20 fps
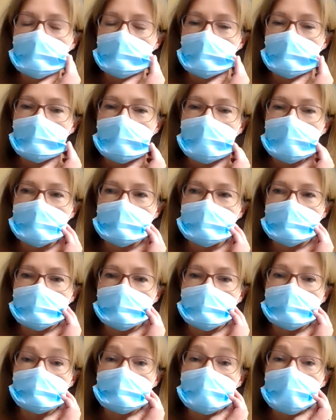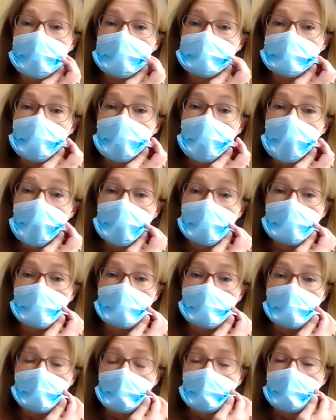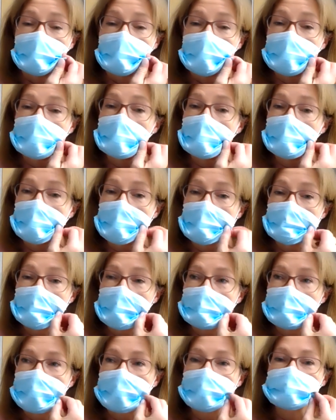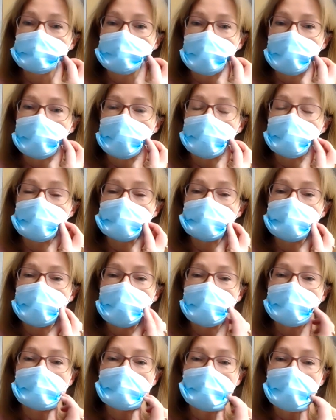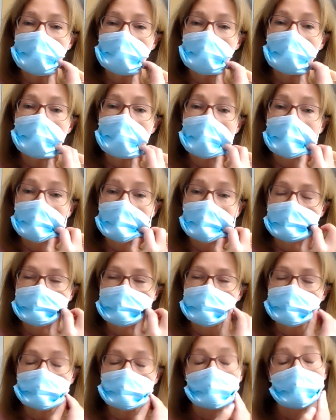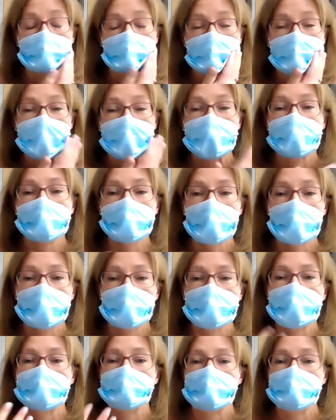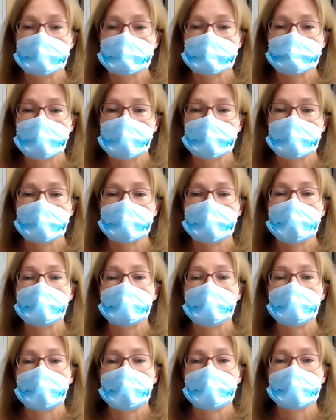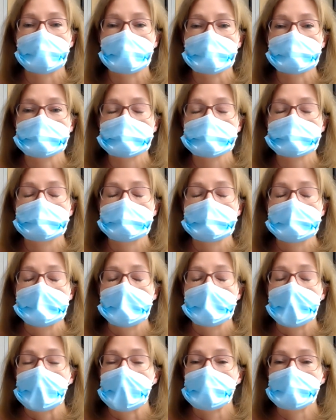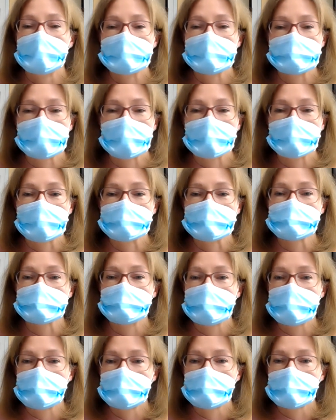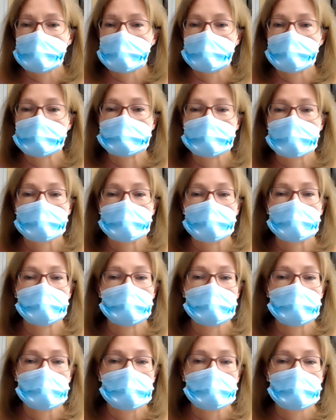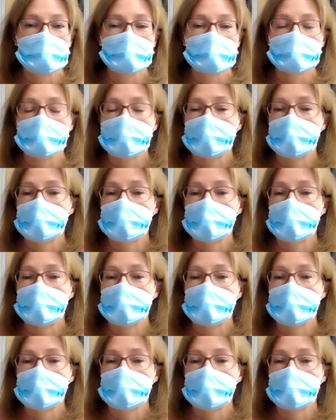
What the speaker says: what you're wanting to do is when I talk, if I don't have my mask on, I'm expelling viral particles, or if I had COVID, I'd be expelling viral particles. Every time I speak, every time I breathe,